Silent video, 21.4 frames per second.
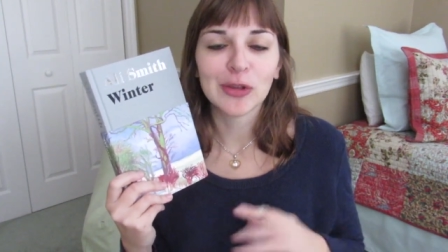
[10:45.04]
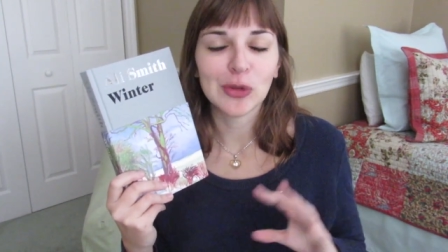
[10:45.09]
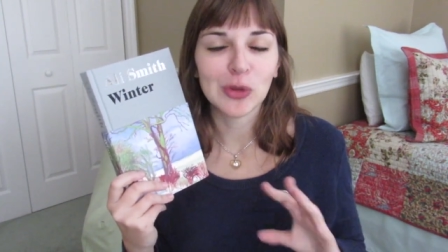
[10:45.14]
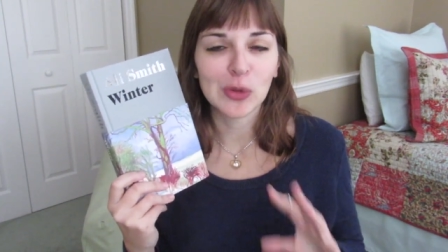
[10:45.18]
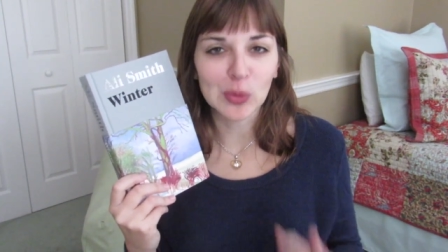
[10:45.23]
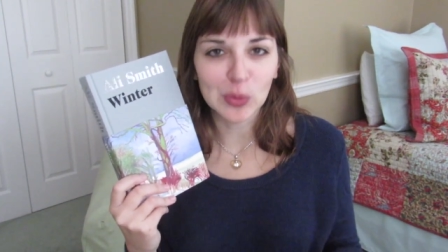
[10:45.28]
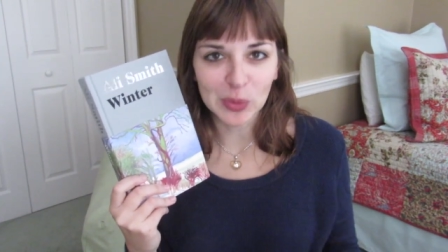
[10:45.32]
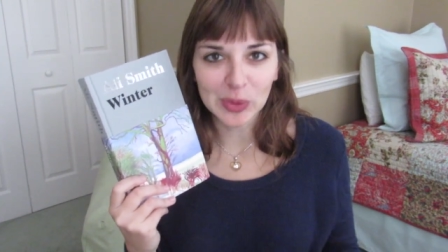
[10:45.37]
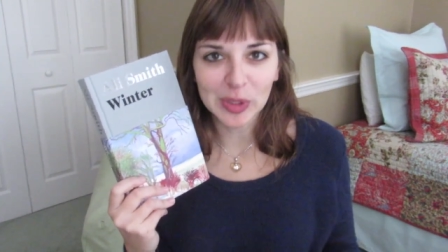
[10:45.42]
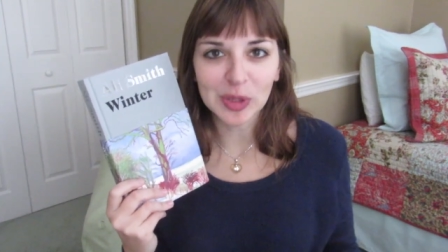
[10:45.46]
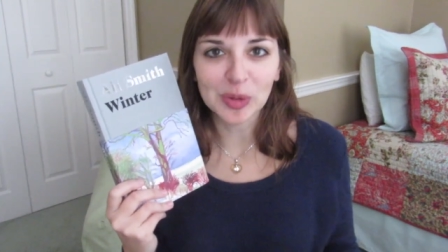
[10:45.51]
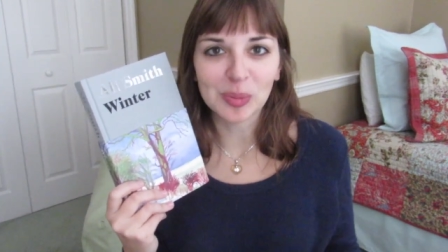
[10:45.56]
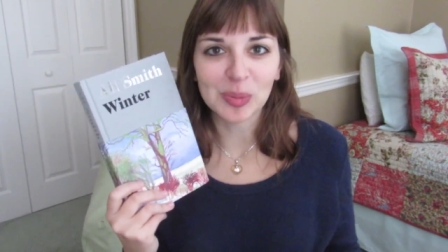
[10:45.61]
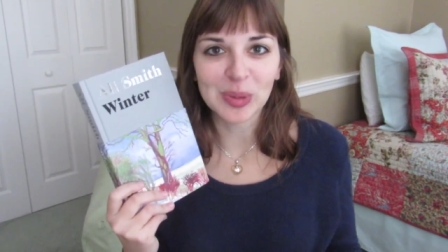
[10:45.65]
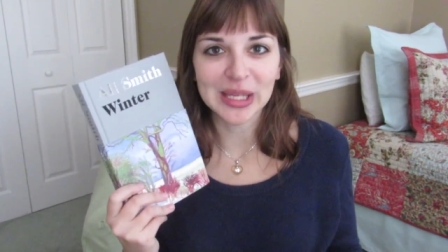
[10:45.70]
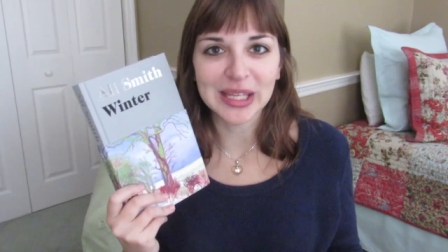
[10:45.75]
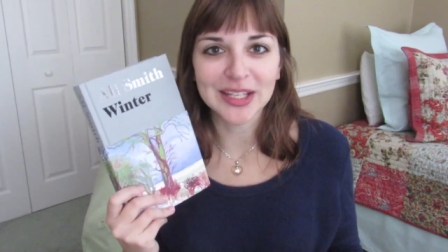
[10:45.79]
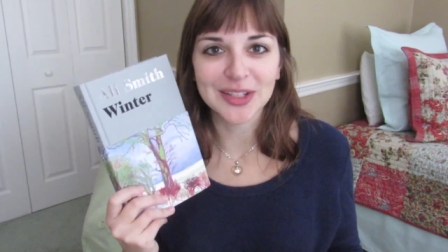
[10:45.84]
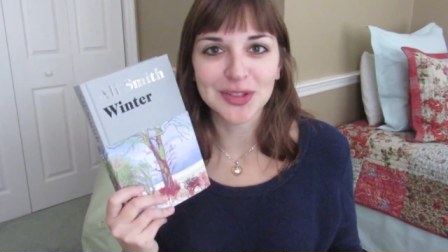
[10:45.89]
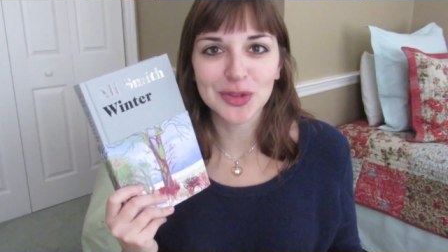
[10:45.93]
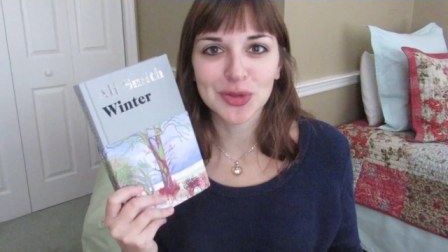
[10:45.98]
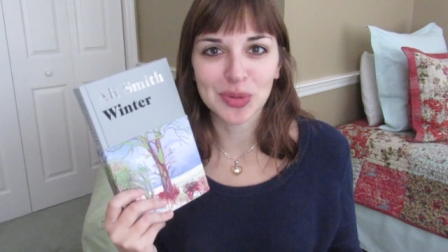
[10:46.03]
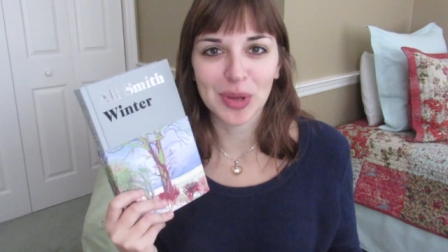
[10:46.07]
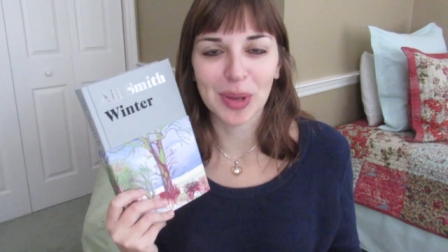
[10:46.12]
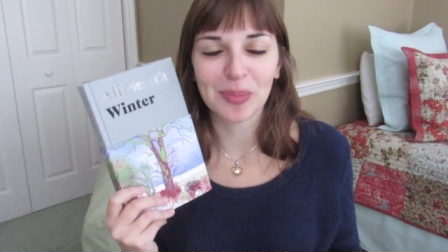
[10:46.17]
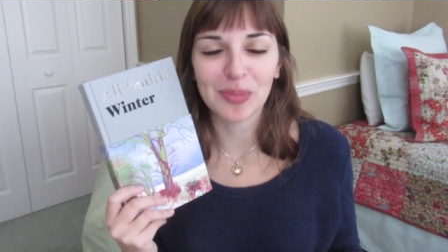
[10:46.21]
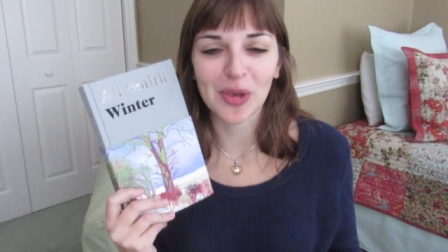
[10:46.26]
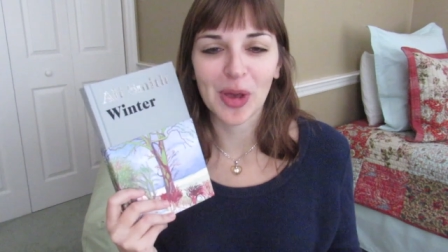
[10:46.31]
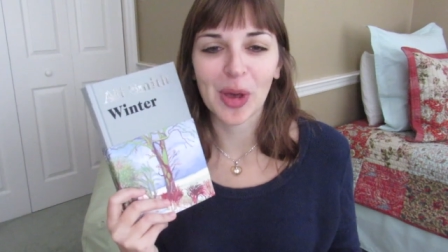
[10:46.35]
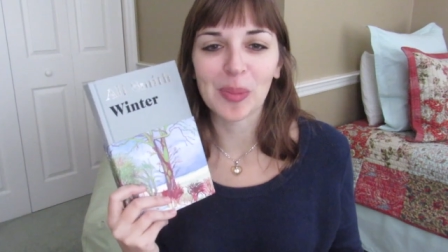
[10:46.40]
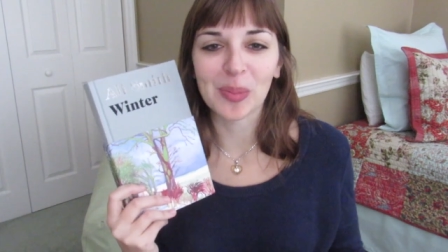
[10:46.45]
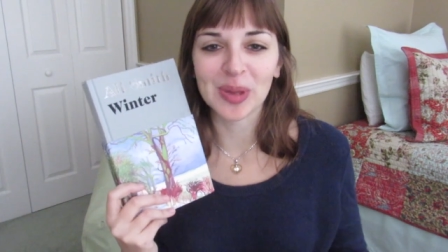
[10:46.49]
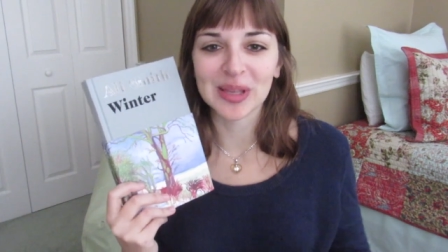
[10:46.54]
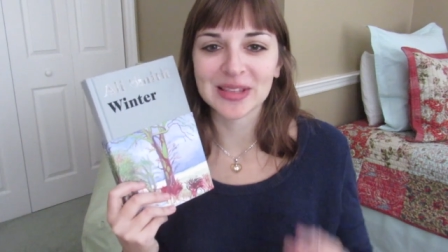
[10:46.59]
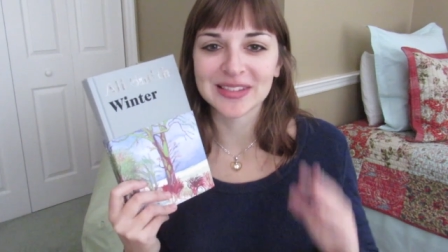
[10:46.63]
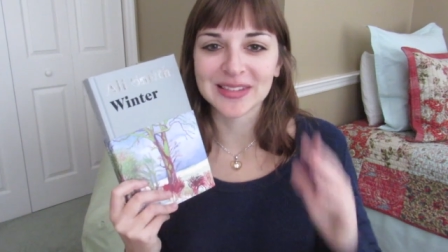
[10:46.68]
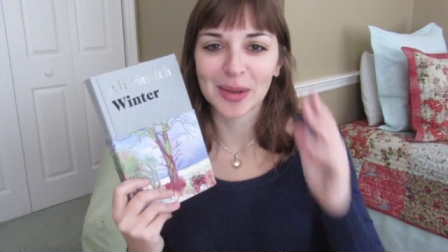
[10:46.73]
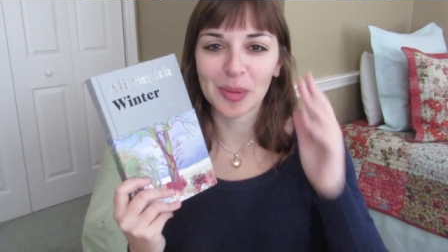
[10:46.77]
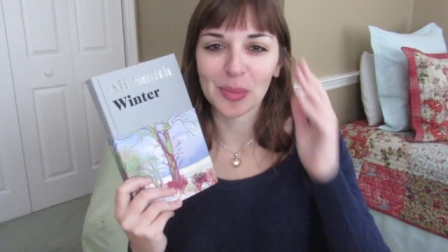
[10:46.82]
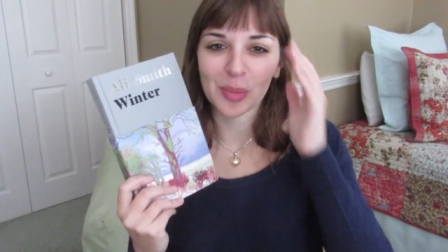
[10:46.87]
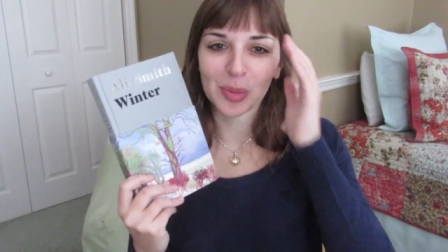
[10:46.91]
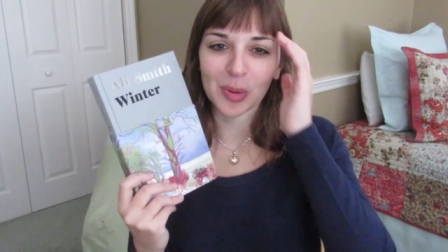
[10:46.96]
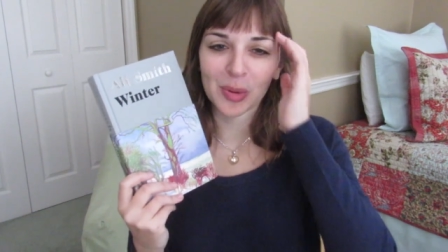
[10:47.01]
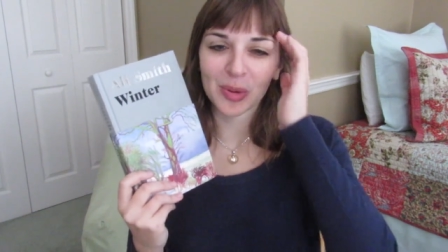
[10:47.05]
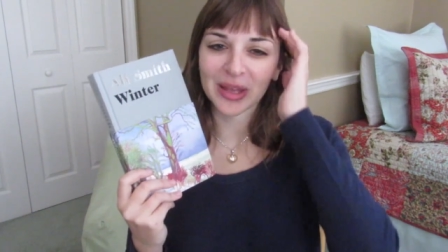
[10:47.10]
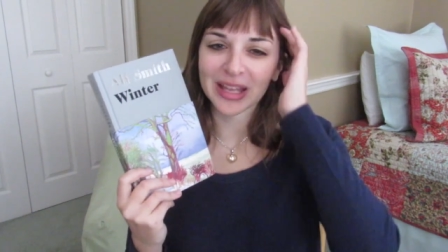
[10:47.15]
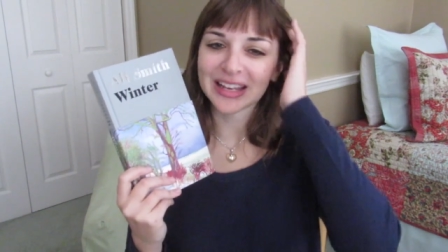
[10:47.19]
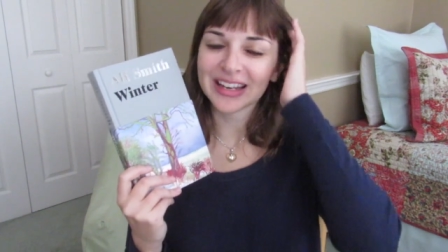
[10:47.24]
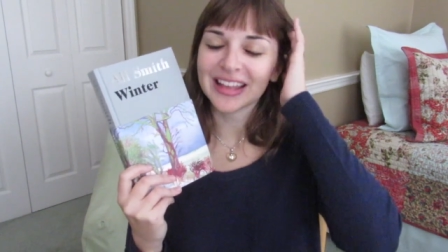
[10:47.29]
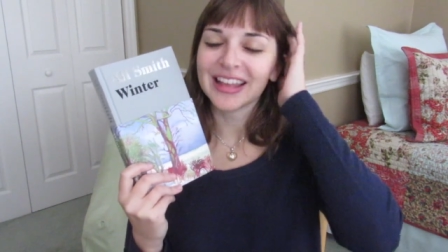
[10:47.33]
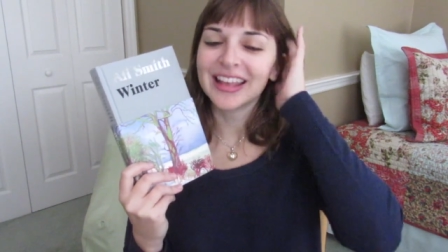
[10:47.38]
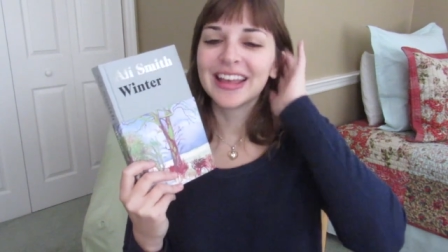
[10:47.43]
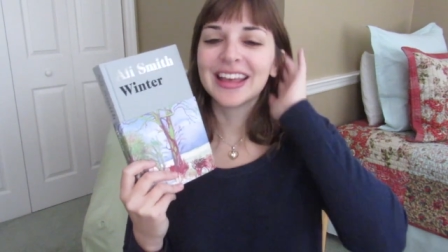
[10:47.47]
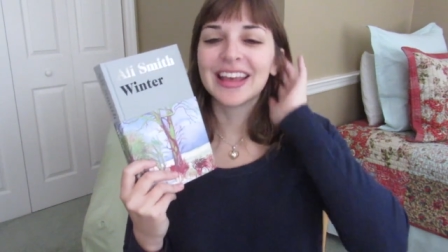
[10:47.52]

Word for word: you will be tripped up at some point.